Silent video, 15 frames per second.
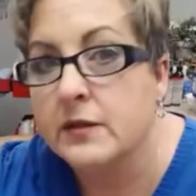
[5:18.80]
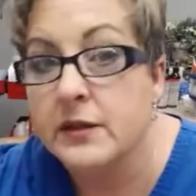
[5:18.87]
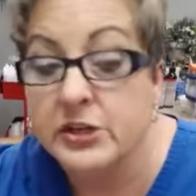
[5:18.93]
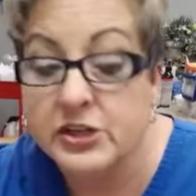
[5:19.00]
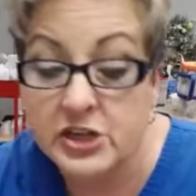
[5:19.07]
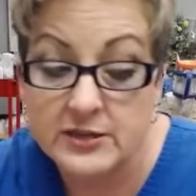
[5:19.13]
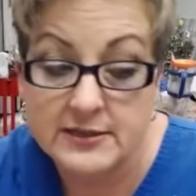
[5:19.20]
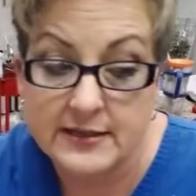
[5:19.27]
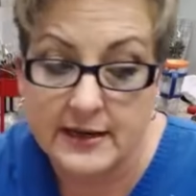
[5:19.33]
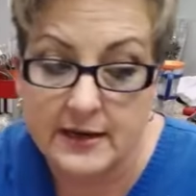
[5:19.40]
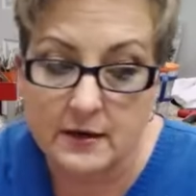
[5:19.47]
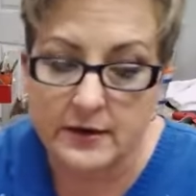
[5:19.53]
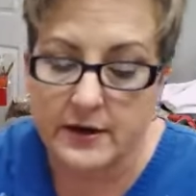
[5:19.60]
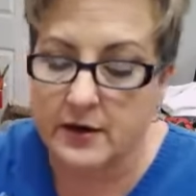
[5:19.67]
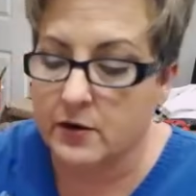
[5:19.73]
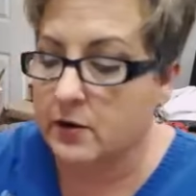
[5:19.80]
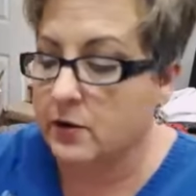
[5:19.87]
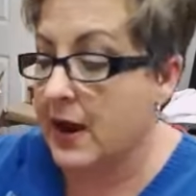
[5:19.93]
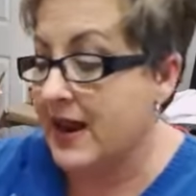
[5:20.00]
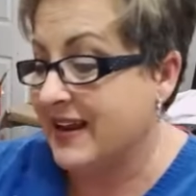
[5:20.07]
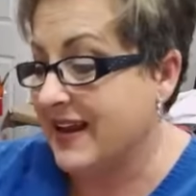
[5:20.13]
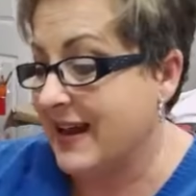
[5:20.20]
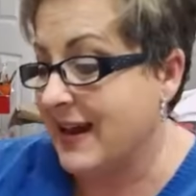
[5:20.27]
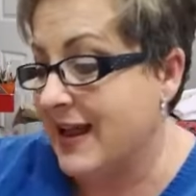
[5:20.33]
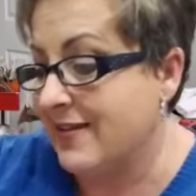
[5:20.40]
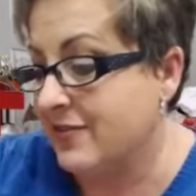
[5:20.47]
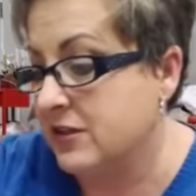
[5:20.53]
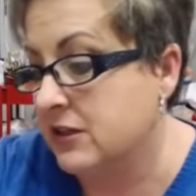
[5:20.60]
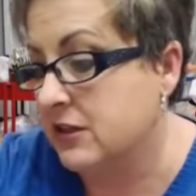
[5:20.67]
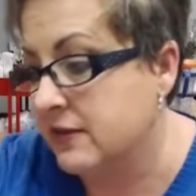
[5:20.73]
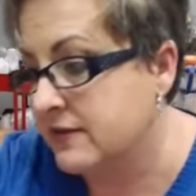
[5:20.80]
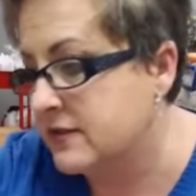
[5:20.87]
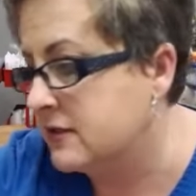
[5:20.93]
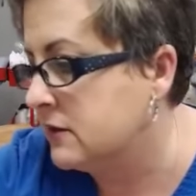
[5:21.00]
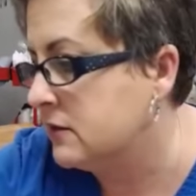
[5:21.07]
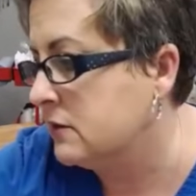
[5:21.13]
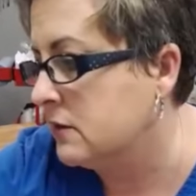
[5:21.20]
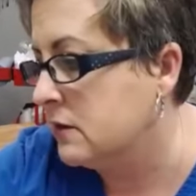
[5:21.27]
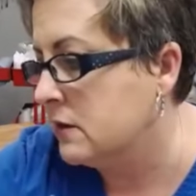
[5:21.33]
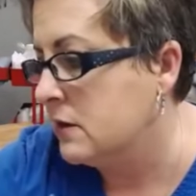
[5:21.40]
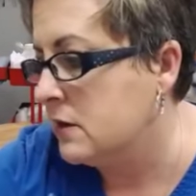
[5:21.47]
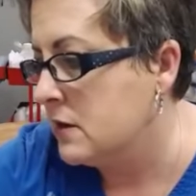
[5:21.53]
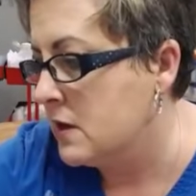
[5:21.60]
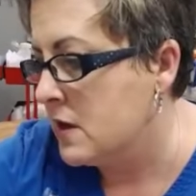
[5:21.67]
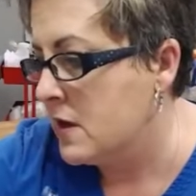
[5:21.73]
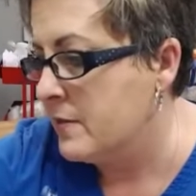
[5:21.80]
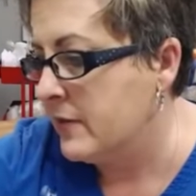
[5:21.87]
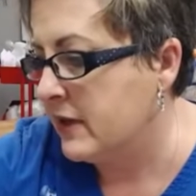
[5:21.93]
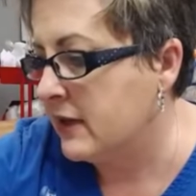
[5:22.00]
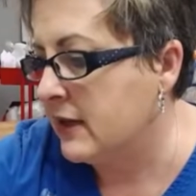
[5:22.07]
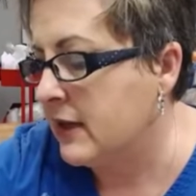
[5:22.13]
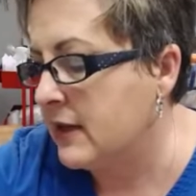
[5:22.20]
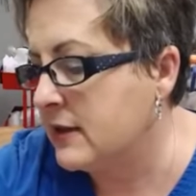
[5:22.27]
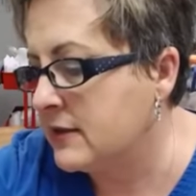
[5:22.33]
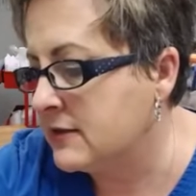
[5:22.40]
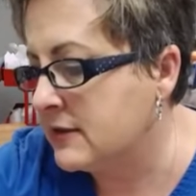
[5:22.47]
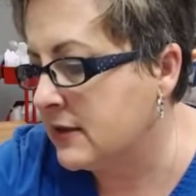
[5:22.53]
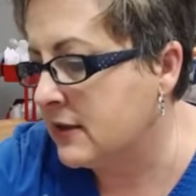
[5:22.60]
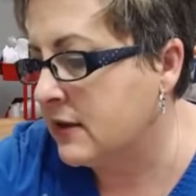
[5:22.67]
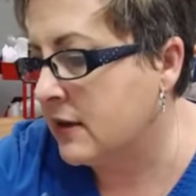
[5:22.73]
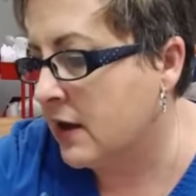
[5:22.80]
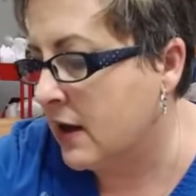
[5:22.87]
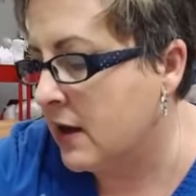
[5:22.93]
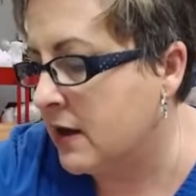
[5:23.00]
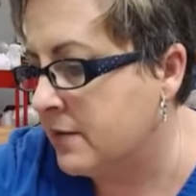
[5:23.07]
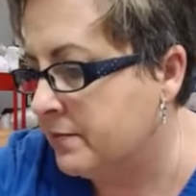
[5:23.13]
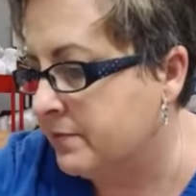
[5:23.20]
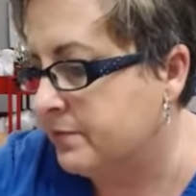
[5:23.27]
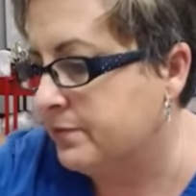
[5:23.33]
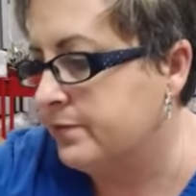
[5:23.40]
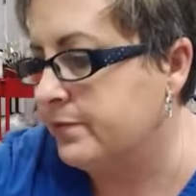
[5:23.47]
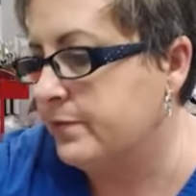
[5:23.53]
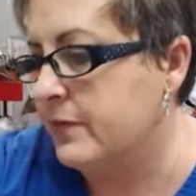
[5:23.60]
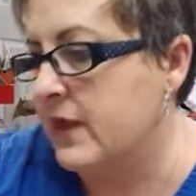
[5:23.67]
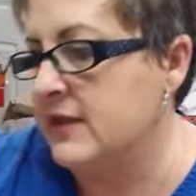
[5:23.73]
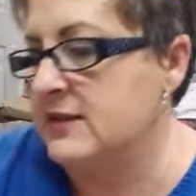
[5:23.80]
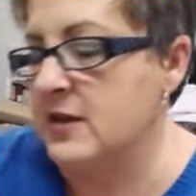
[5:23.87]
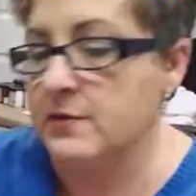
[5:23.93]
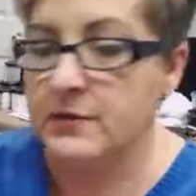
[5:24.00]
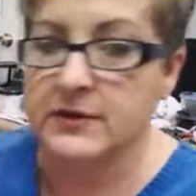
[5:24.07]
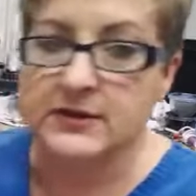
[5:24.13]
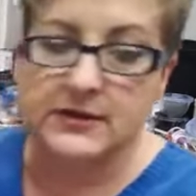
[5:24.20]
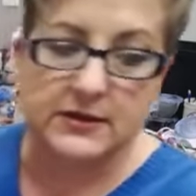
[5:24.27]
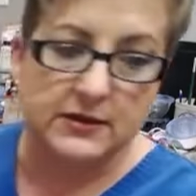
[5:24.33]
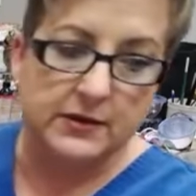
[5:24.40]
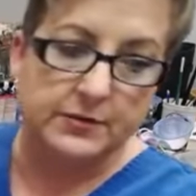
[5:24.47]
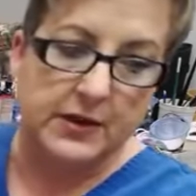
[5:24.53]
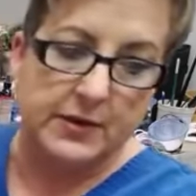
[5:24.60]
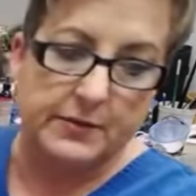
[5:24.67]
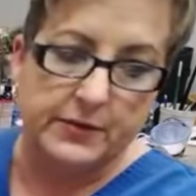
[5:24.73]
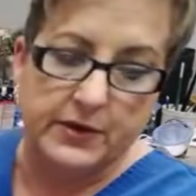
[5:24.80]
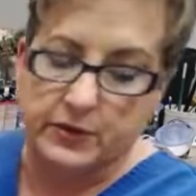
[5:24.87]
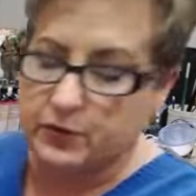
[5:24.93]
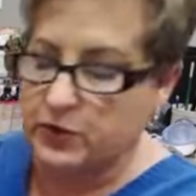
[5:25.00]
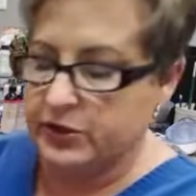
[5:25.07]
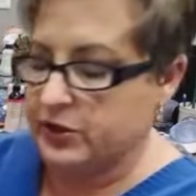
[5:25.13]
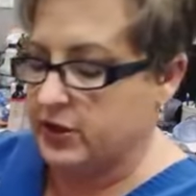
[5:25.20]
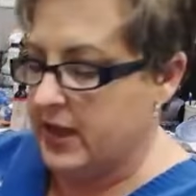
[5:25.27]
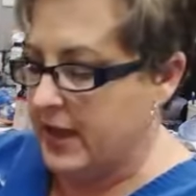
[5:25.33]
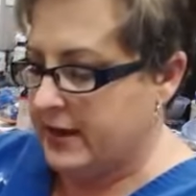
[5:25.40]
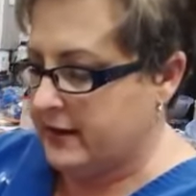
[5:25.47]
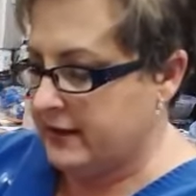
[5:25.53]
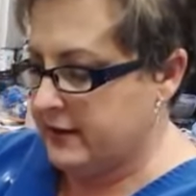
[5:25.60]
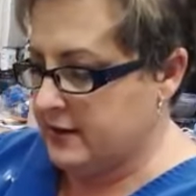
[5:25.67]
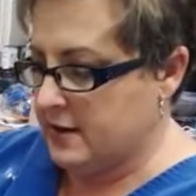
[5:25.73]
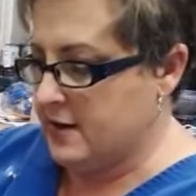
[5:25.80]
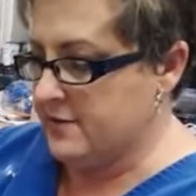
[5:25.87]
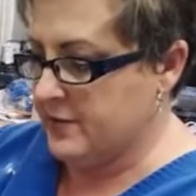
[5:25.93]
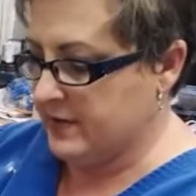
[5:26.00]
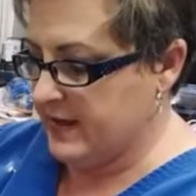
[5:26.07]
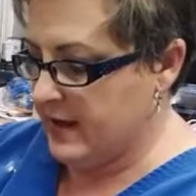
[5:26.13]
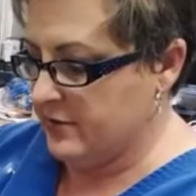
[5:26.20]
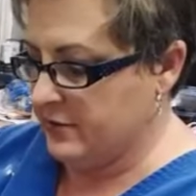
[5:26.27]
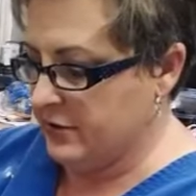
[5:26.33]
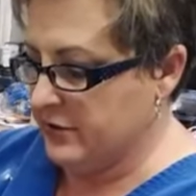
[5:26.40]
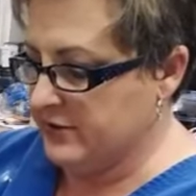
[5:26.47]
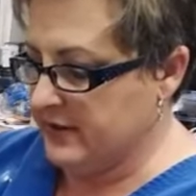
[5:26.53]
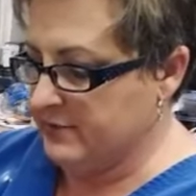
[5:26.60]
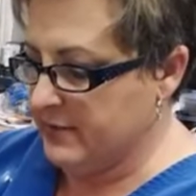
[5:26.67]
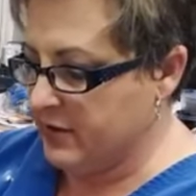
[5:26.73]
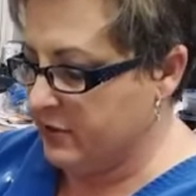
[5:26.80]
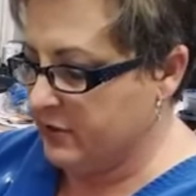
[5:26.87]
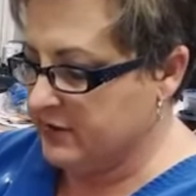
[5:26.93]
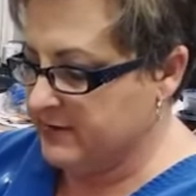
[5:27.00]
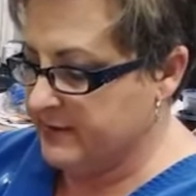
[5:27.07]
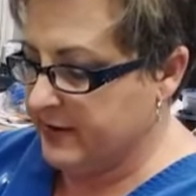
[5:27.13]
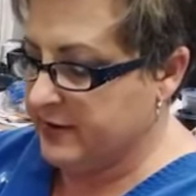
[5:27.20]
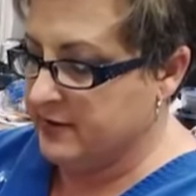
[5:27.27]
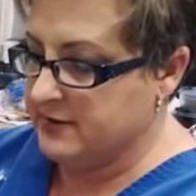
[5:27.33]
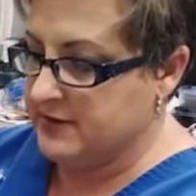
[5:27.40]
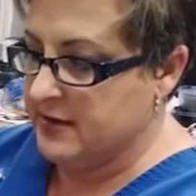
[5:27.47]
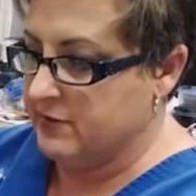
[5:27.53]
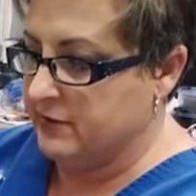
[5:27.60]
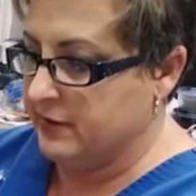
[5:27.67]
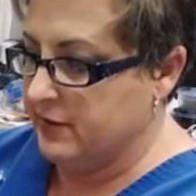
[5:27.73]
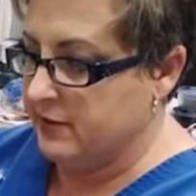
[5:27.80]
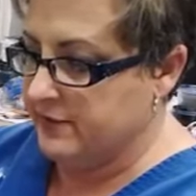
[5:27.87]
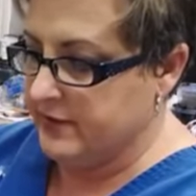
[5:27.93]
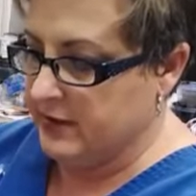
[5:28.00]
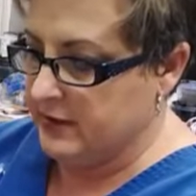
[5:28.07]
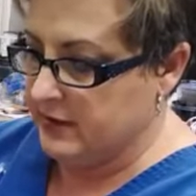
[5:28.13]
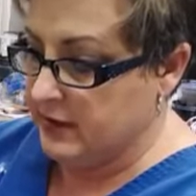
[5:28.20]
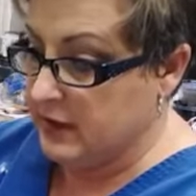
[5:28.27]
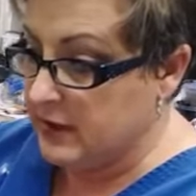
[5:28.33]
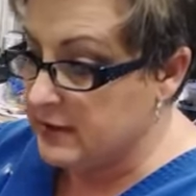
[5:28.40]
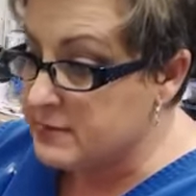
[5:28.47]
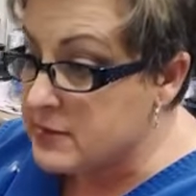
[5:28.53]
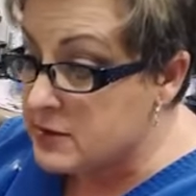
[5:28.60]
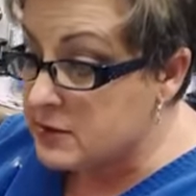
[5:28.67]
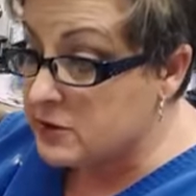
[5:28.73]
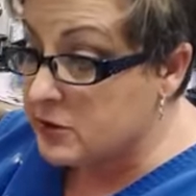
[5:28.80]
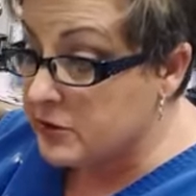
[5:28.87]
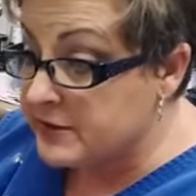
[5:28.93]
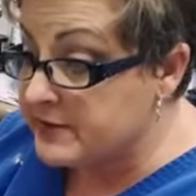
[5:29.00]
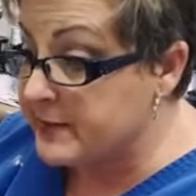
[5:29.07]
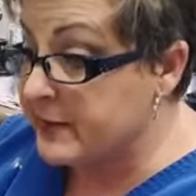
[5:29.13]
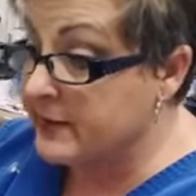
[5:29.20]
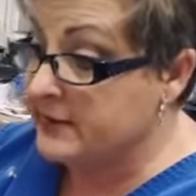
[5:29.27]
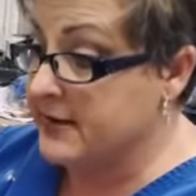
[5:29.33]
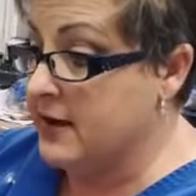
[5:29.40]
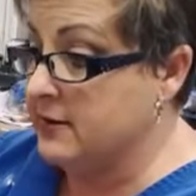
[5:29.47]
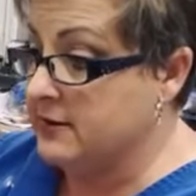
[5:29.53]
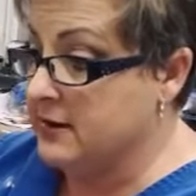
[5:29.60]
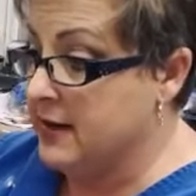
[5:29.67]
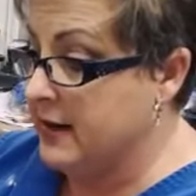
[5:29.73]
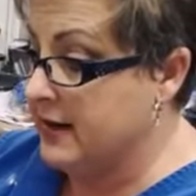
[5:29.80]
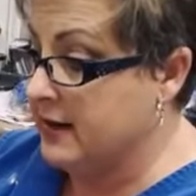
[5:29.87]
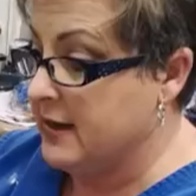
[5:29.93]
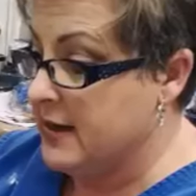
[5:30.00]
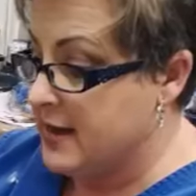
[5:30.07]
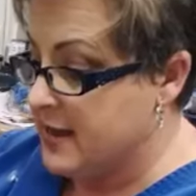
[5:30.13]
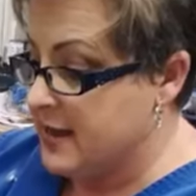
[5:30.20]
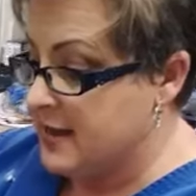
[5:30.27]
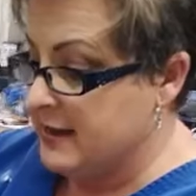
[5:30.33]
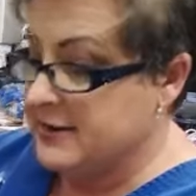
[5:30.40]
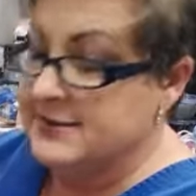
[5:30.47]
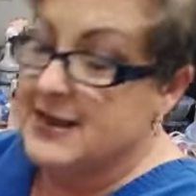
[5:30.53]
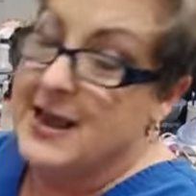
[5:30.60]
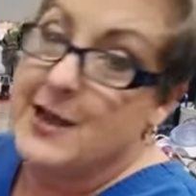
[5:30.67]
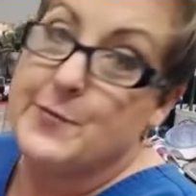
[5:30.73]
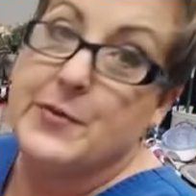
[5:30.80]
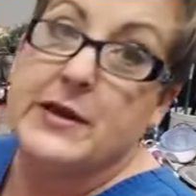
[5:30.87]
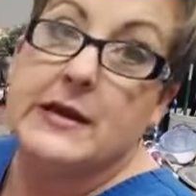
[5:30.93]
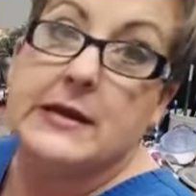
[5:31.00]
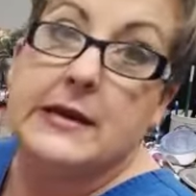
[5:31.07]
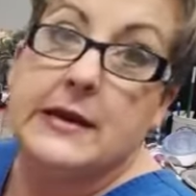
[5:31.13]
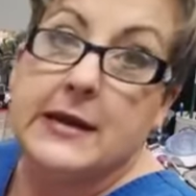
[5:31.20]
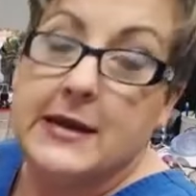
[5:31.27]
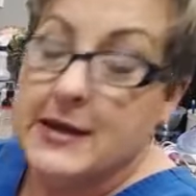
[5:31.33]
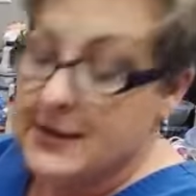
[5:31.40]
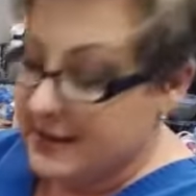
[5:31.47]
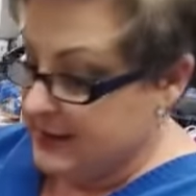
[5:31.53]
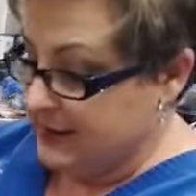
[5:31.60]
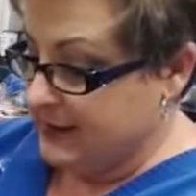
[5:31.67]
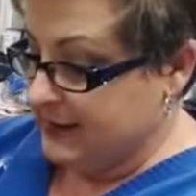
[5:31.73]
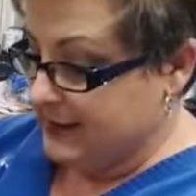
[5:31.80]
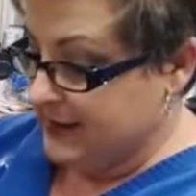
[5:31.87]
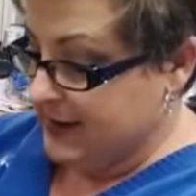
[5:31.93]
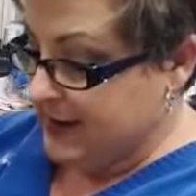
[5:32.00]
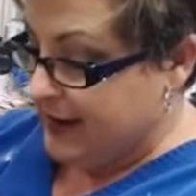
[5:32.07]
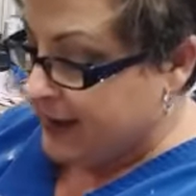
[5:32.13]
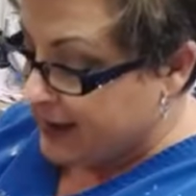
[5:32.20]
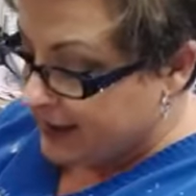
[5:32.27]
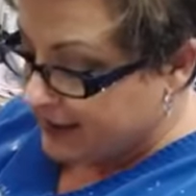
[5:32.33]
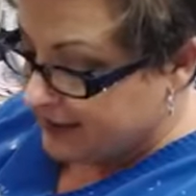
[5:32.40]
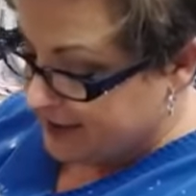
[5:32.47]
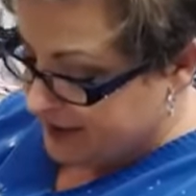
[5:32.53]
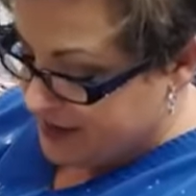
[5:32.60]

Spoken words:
the gel stain on here, I gotta have gloves because it's almost, well, you can't get it off without using mineral spirits, and I really don't feel like getting the mineral spirits out tonight because I have been in it.